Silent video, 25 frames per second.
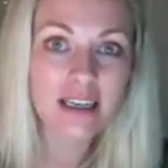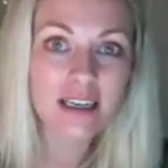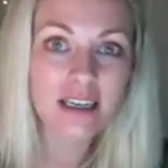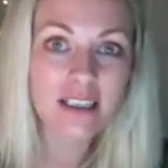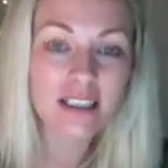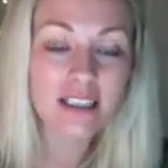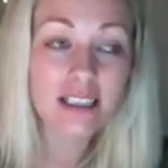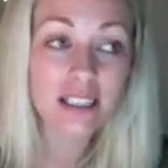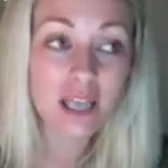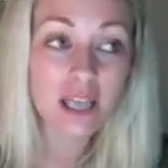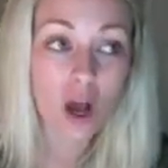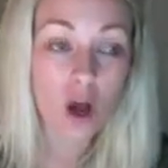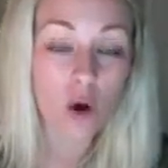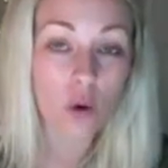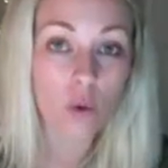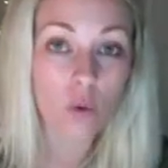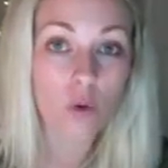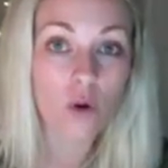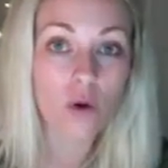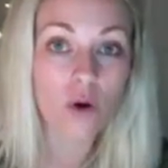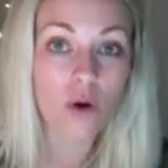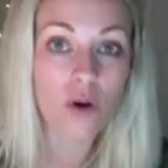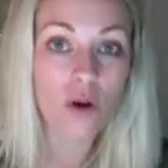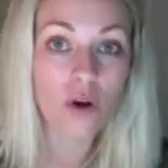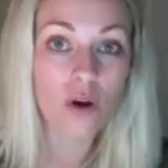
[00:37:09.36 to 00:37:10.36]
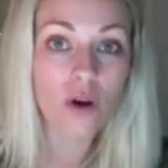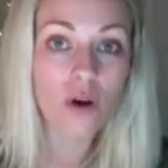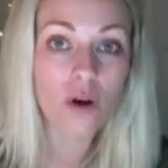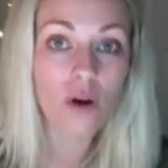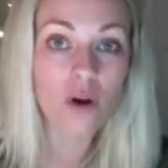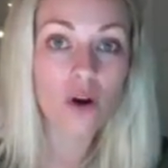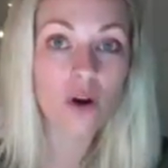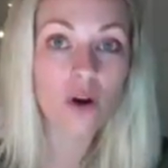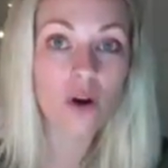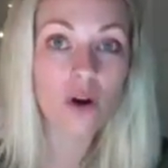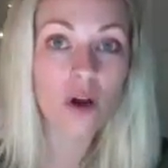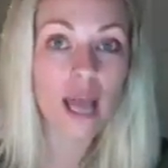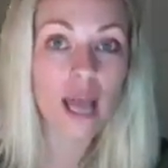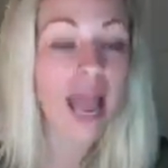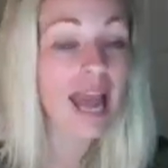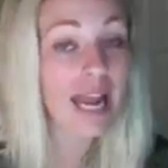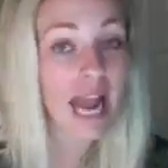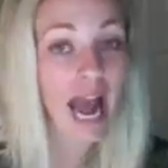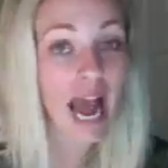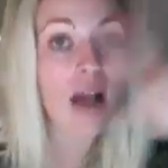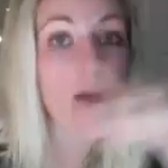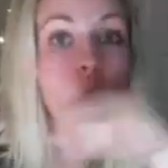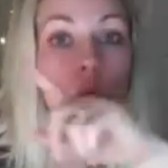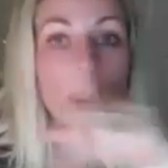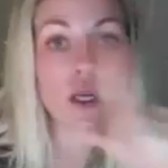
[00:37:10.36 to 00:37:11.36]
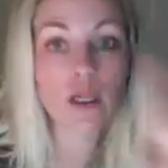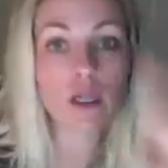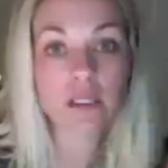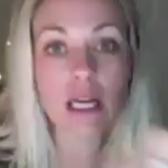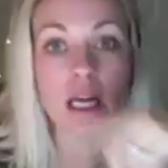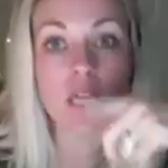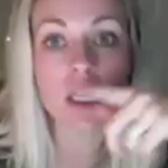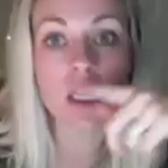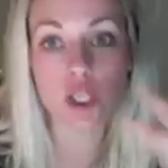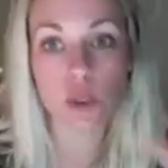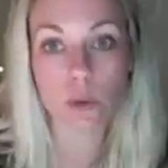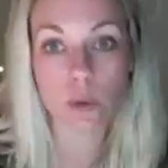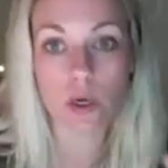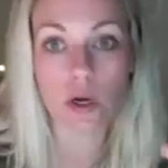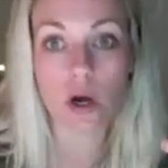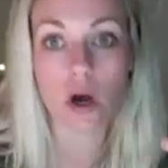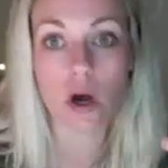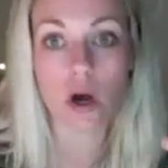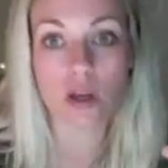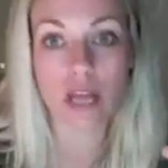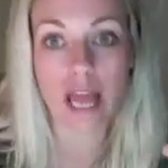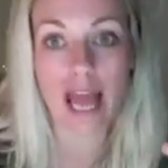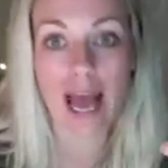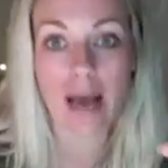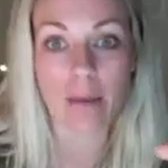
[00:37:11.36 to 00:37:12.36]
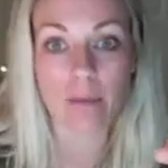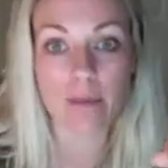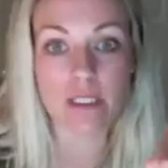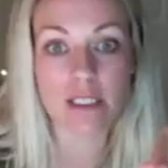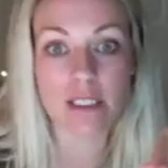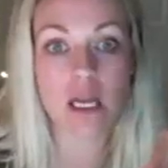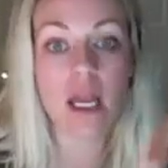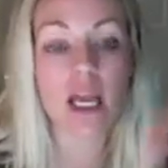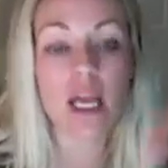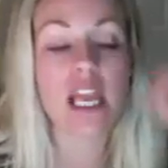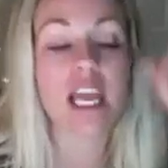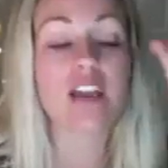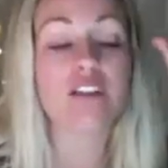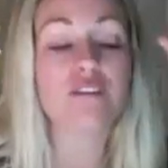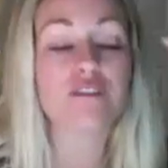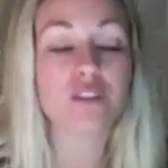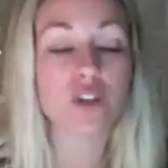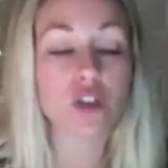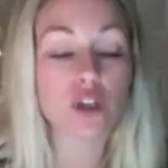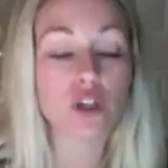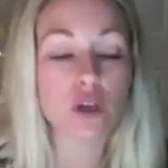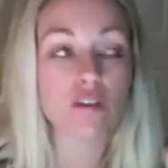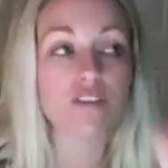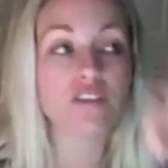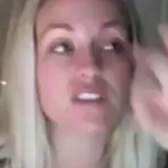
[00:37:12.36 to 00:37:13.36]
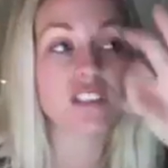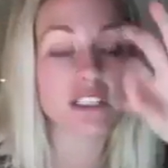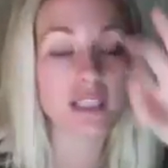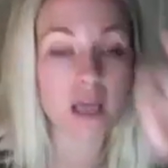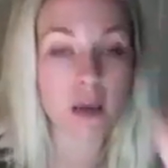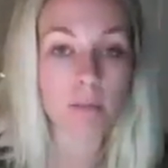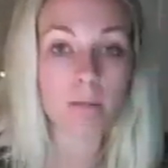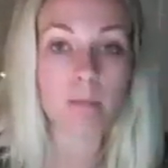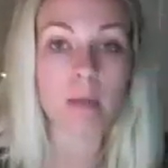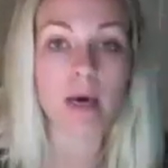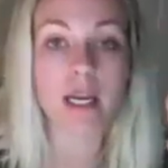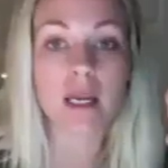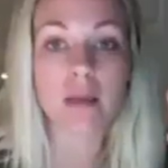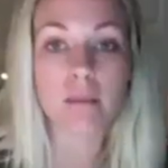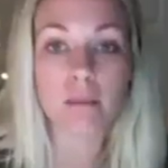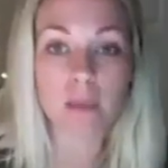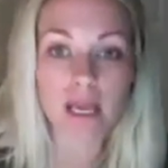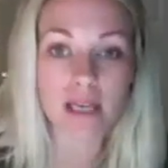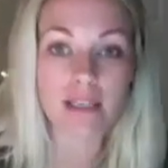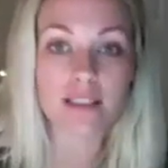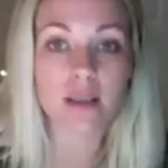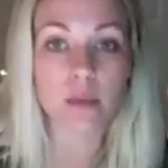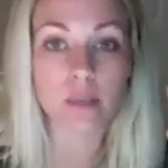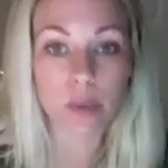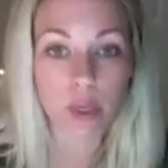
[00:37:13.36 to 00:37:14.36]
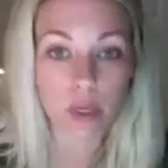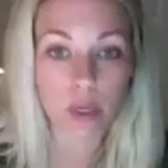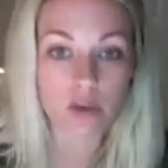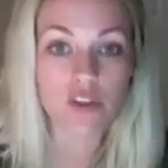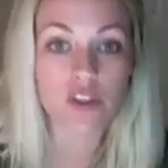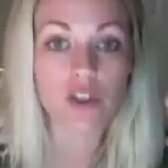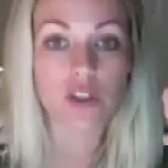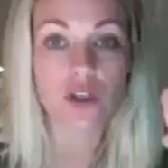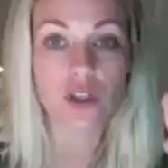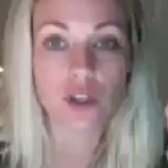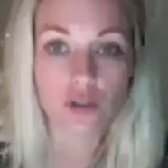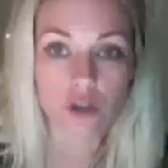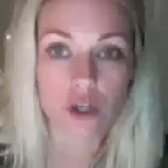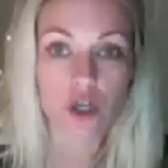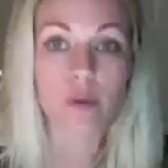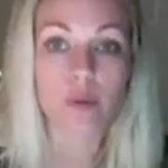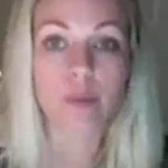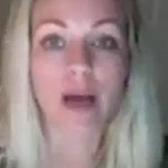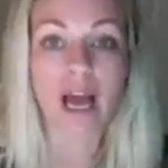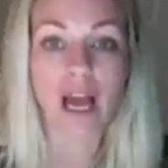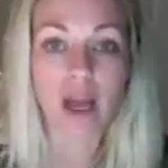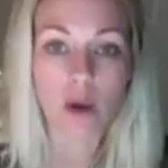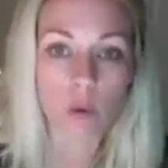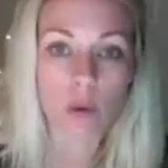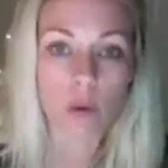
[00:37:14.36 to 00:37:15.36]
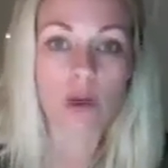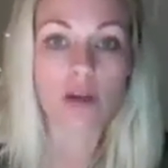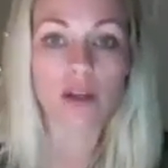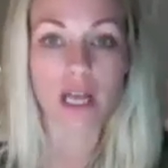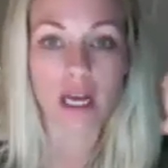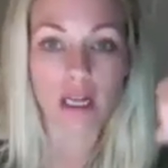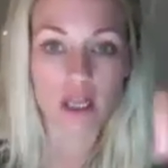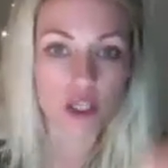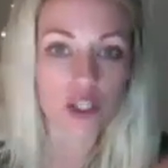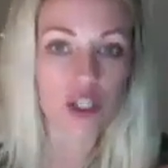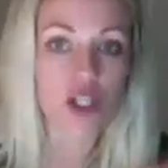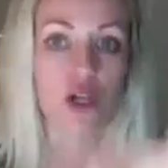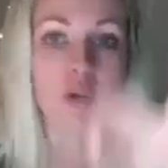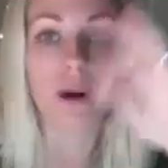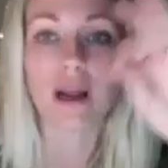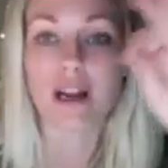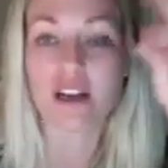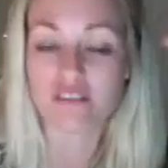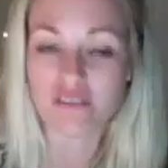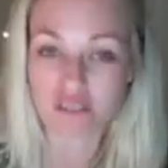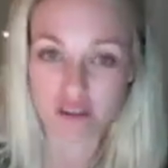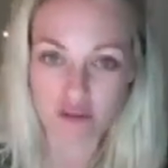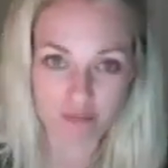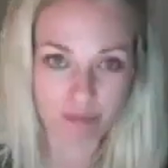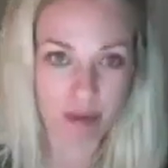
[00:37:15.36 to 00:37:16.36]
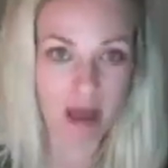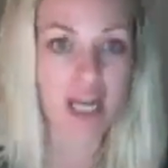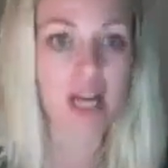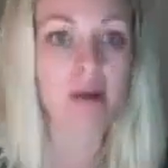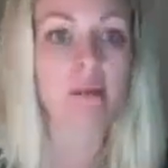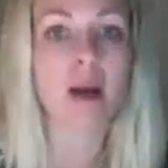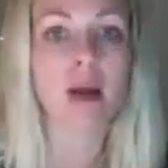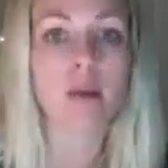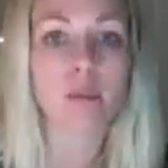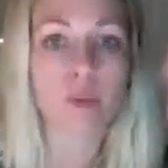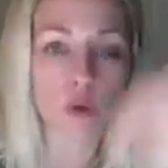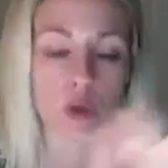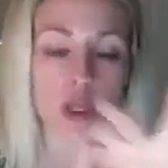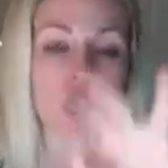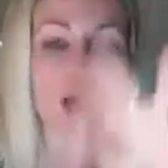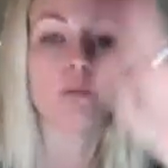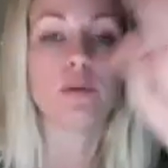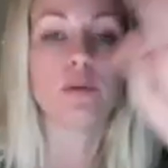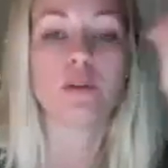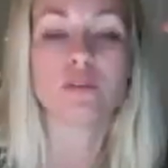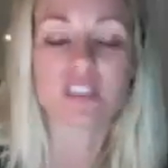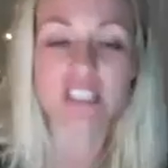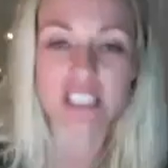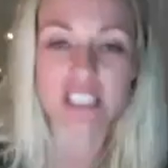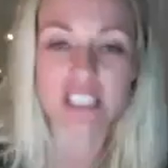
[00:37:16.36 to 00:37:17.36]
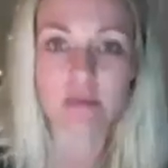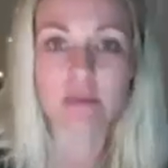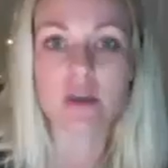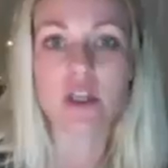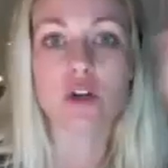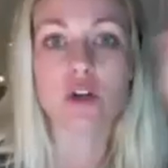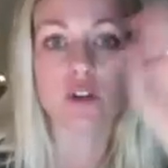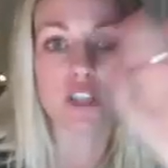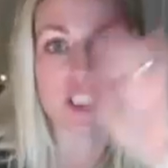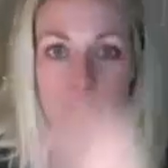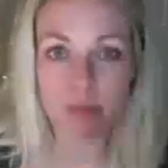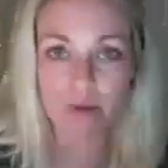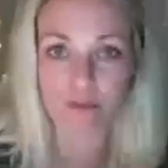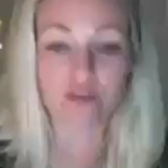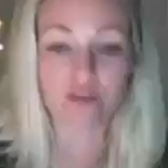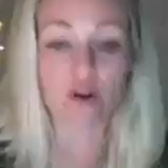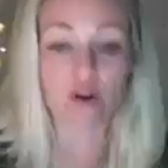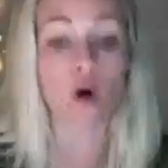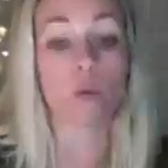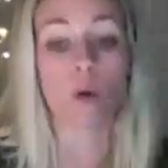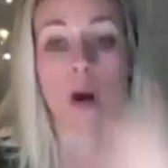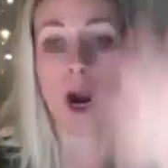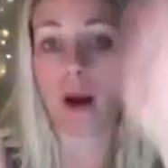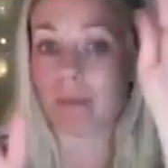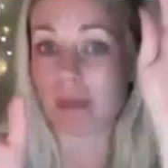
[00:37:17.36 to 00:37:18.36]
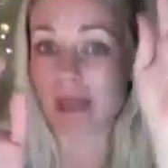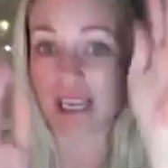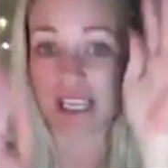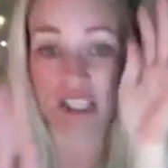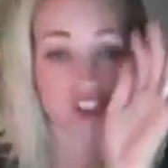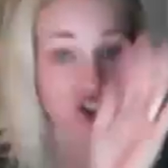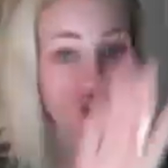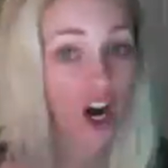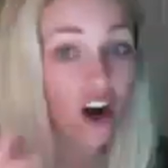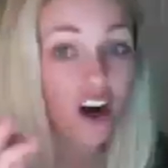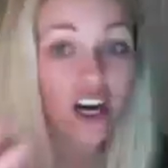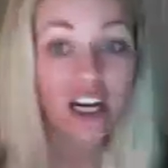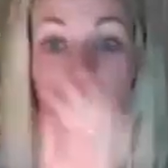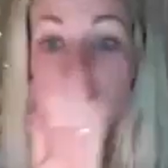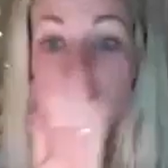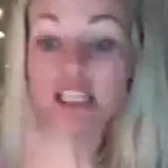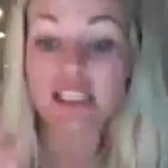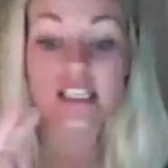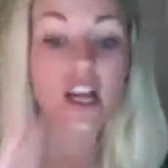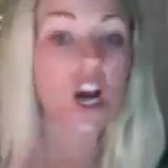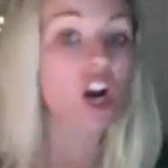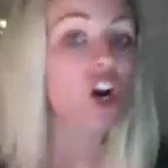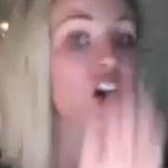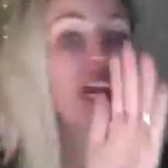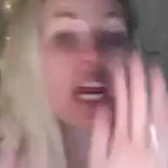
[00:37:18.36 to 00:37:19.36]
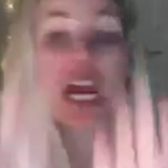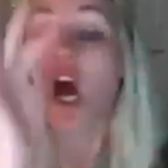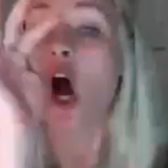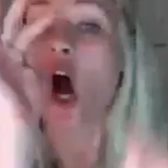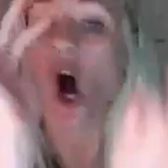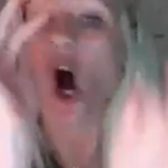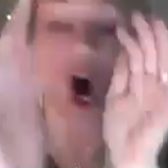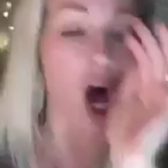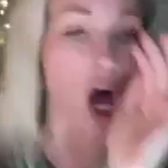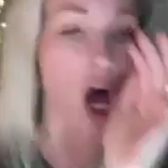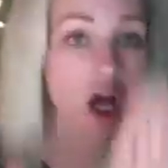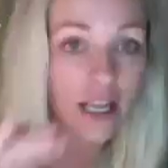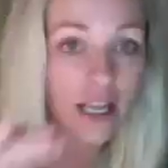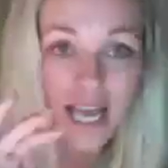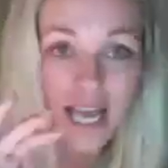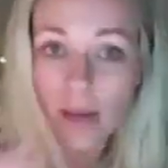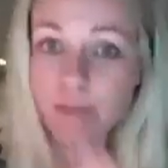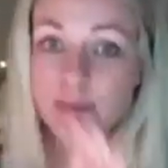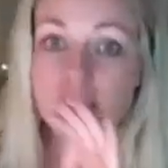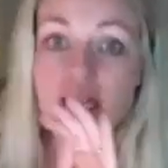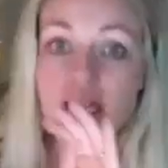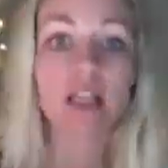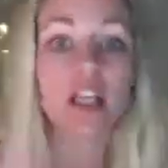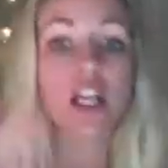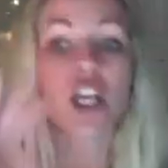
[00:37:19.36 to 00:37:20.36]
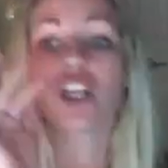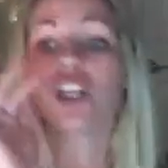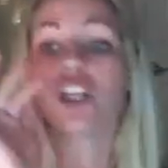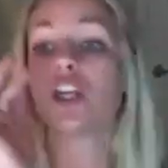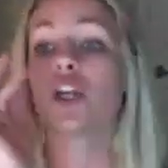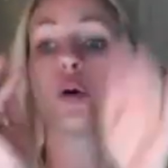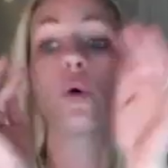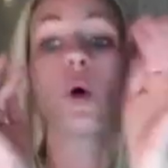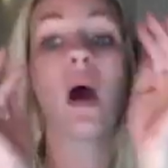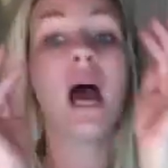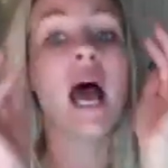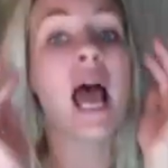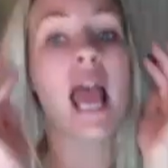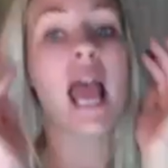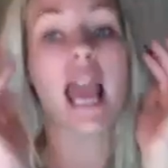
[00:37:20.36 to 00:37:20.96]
So, and I will yell at you in all caps. If somebody makes a post in the group, I will yell at you. And if you've been in my boot camp, you've seen me do this before where I'm like, sorry, not sorry, all caps yelling at you.